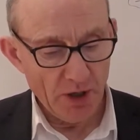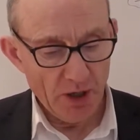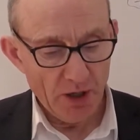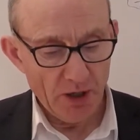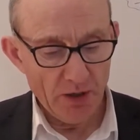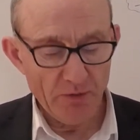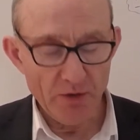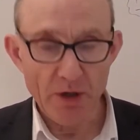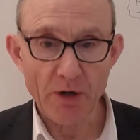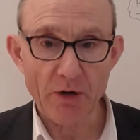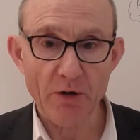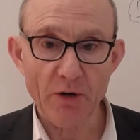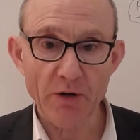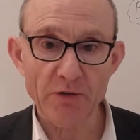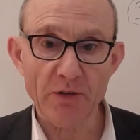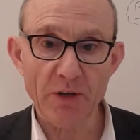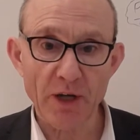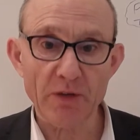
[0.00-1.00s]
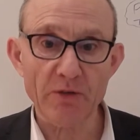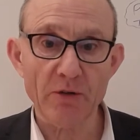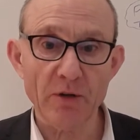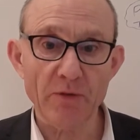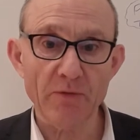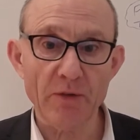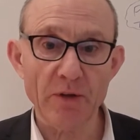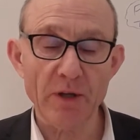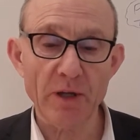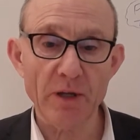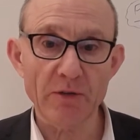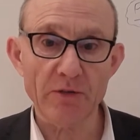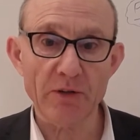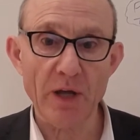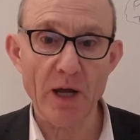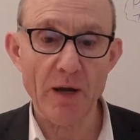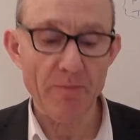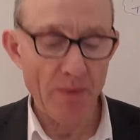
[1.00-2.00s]
you've got a cross section of the
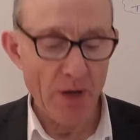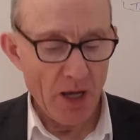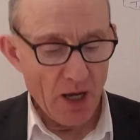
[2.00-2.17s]
stem,